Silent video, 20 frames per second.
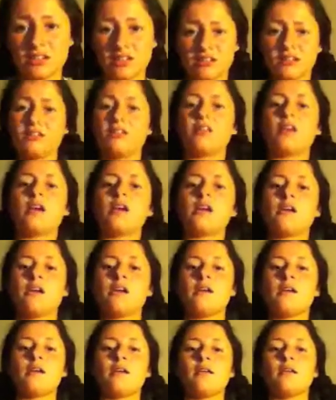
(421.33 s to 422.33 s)
And yeah.
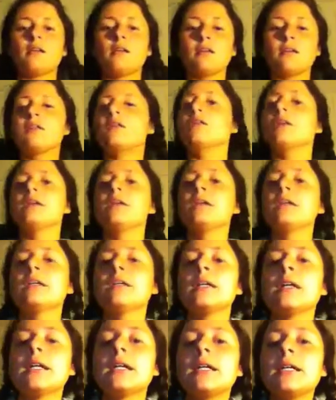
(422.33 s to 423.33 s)

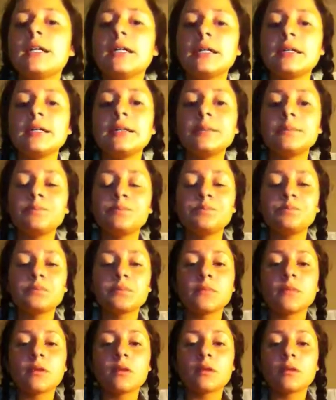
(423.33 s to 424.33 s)
Um,
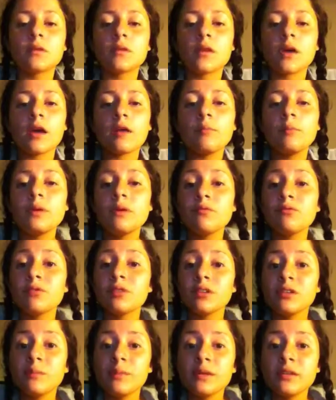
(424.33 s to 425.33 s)
I've been
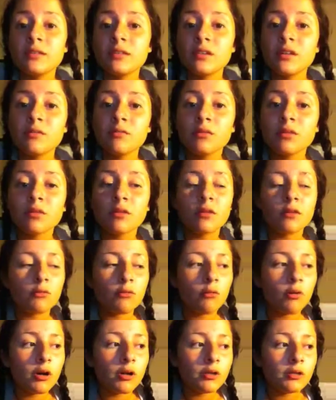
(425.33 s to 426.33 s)
really busy with the
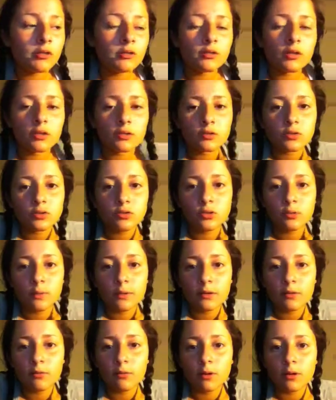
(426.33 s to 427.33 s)
aquatics, that
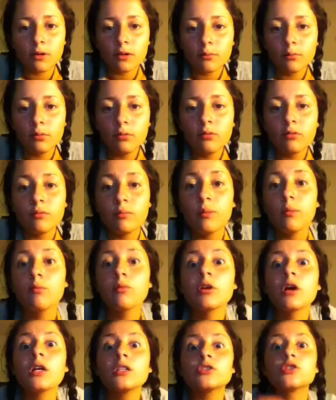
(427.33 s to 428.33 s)
stupid aquatic booth, but
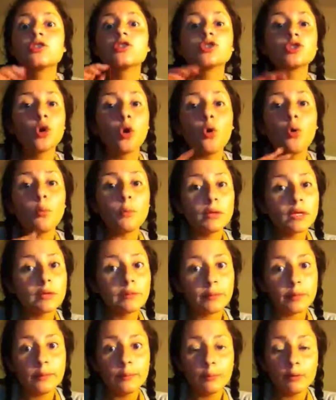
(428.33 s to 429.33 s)
we got so many
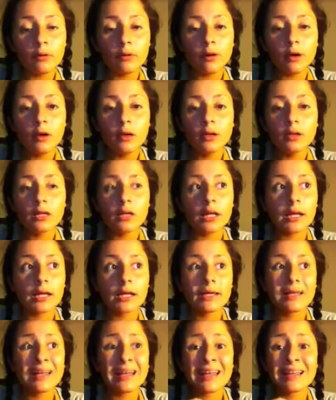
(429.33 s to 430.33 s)
people,
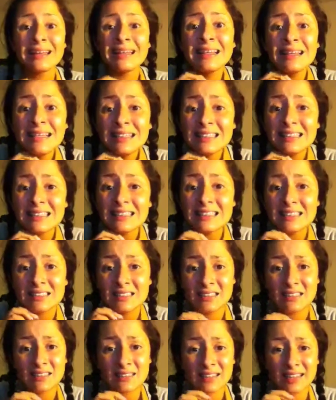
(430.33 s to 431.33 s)
like at least
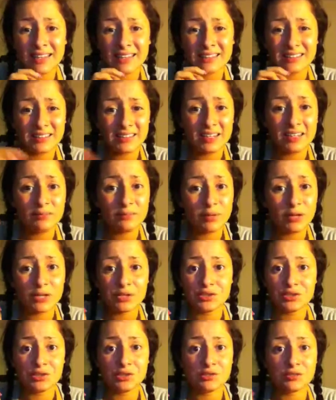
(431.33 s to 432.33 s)
like 10
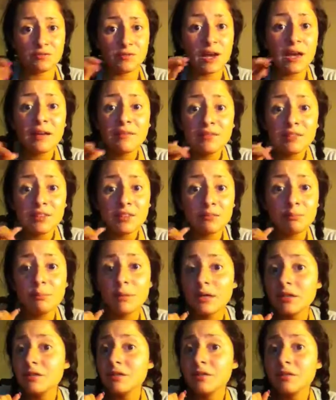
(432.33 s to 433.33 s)
pages, 5 to 10
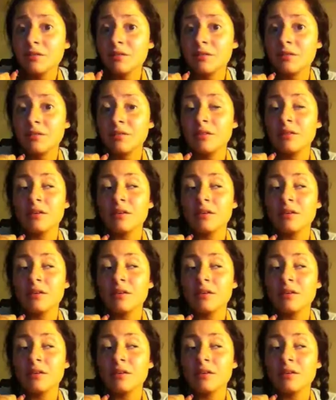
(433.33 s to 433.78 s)
pages.